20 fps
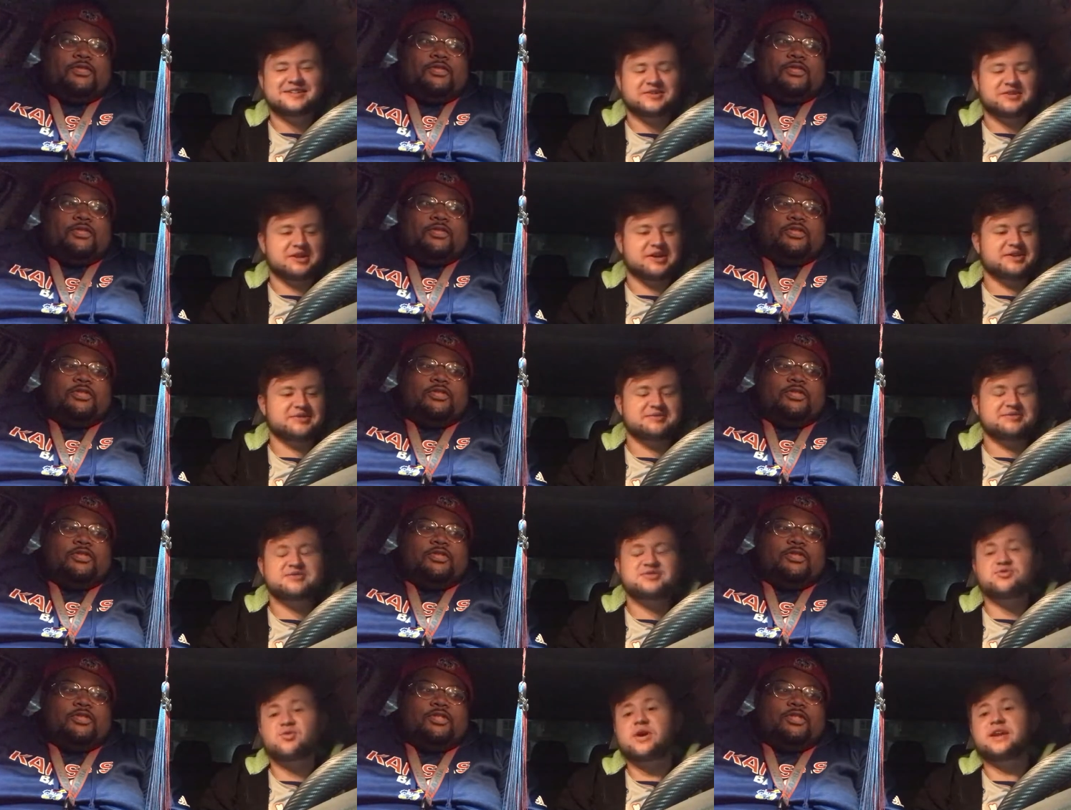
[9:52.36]
Speaker 1: Well,
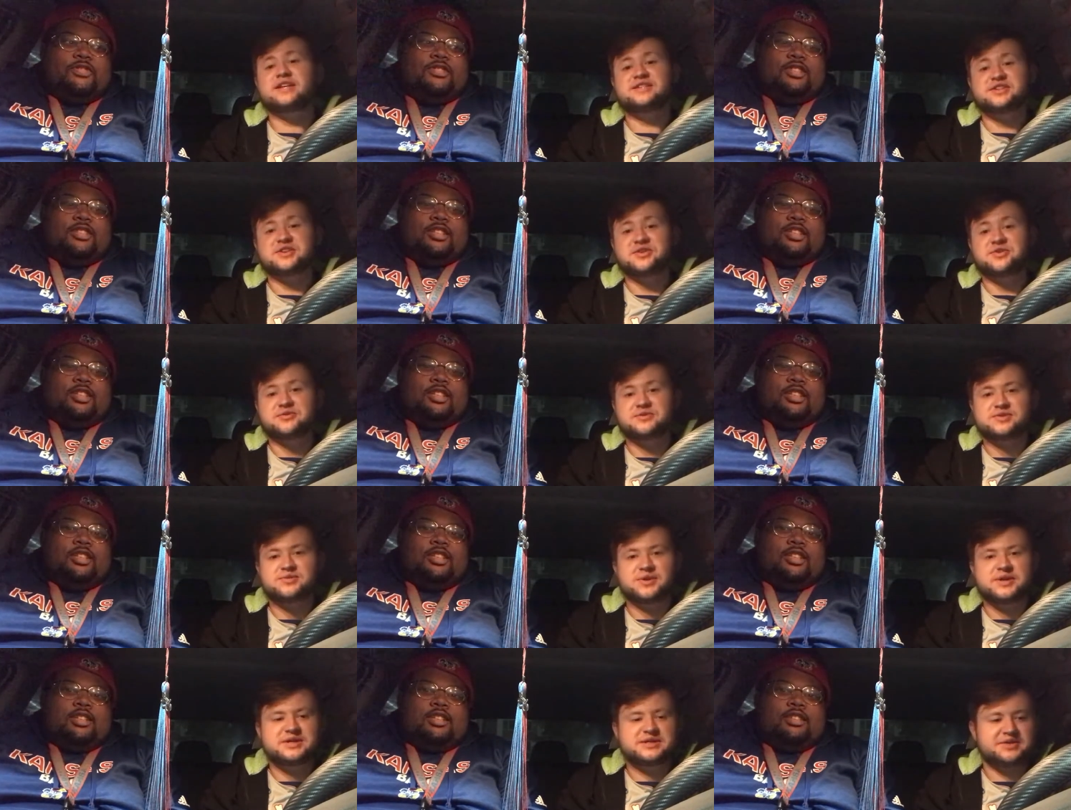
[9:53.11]
22.
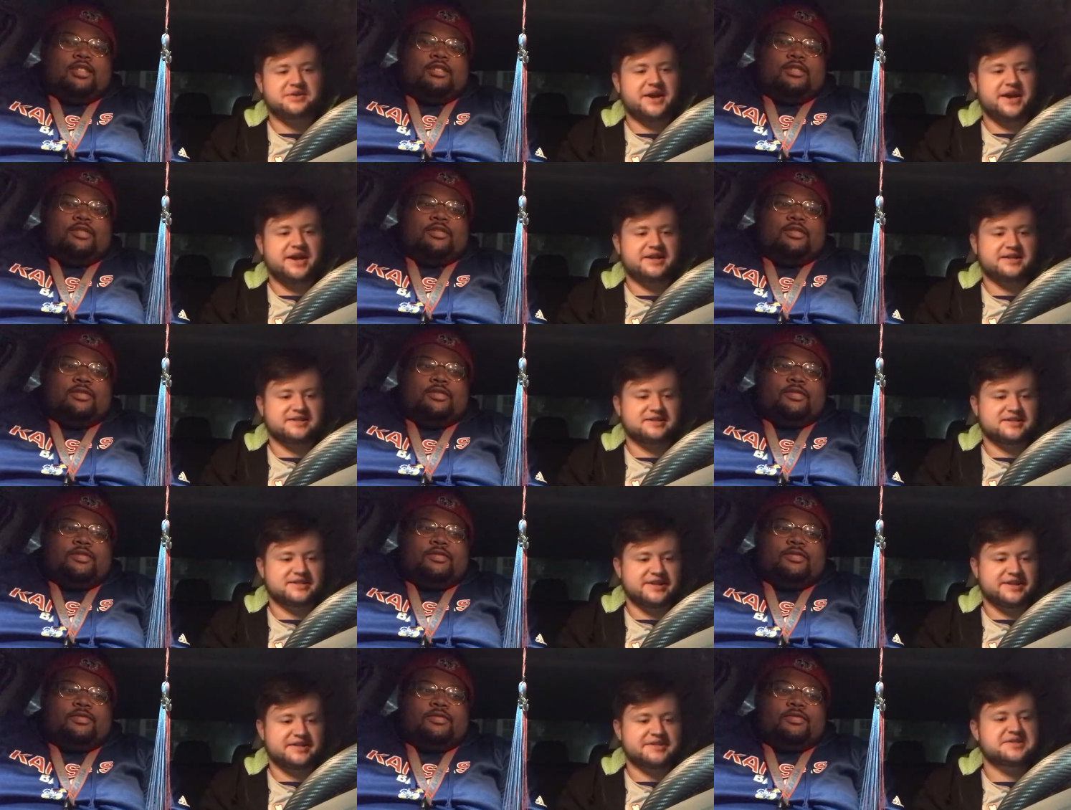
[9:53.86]
22, 8, and
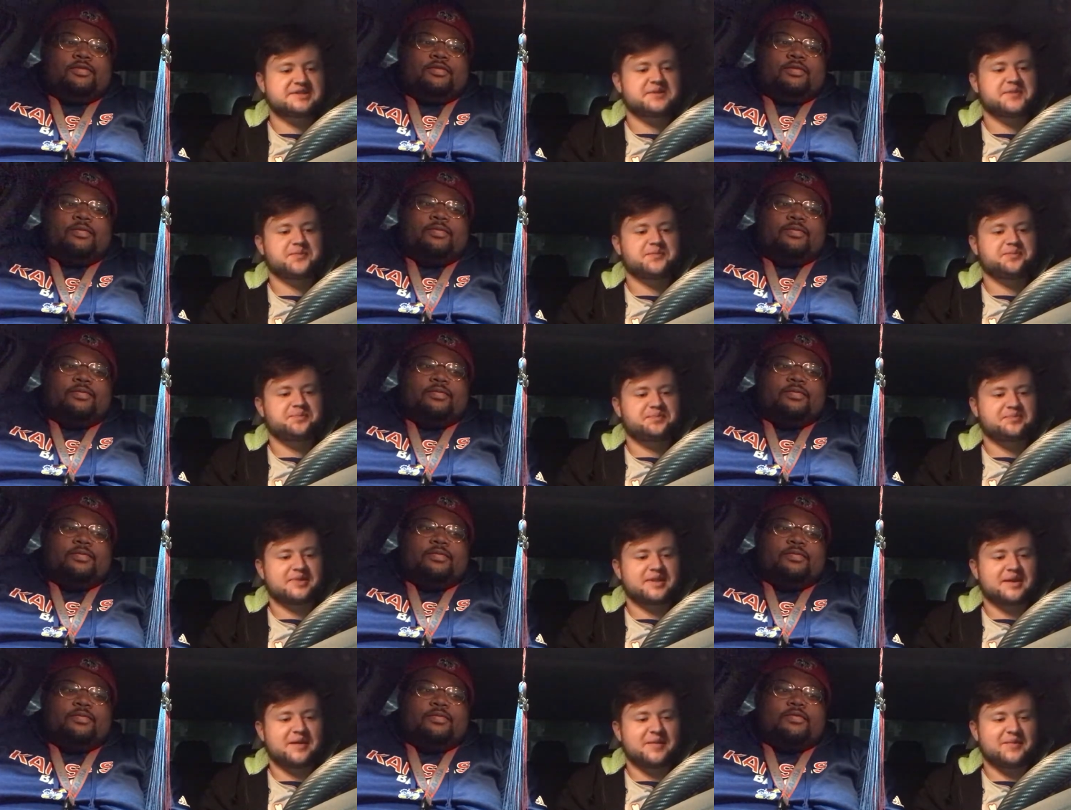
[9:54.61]
6.
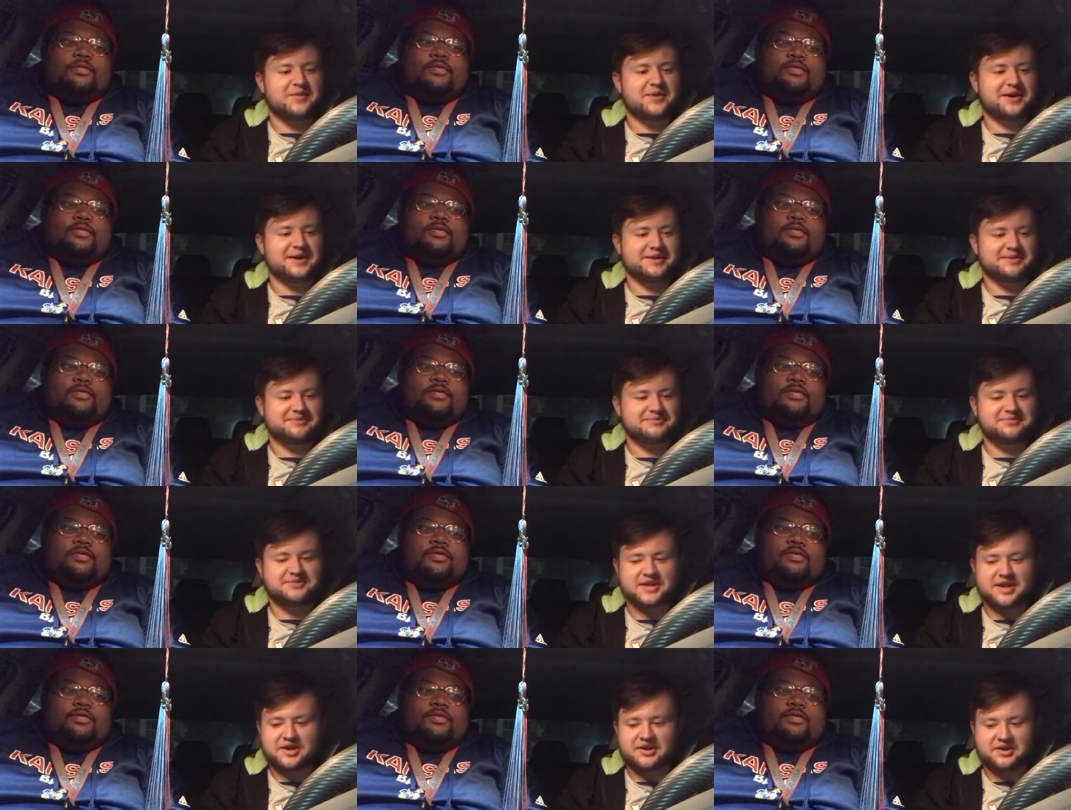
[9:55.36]
But,
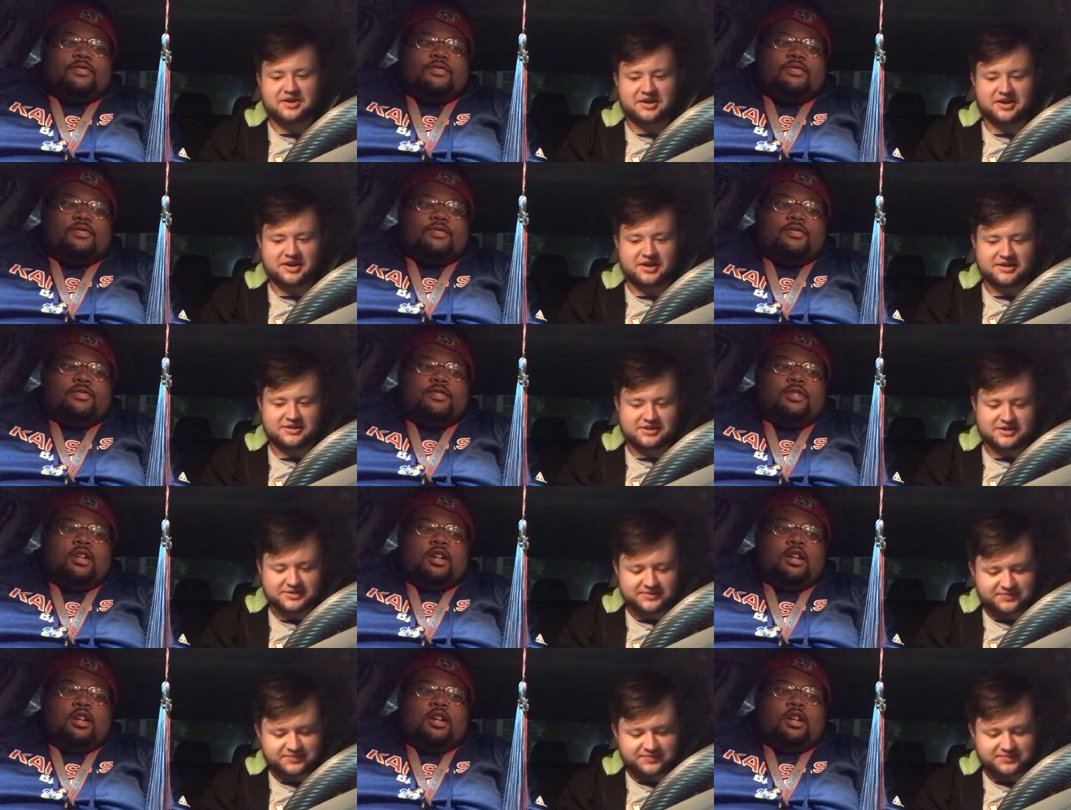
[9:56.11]
yeah, good catch.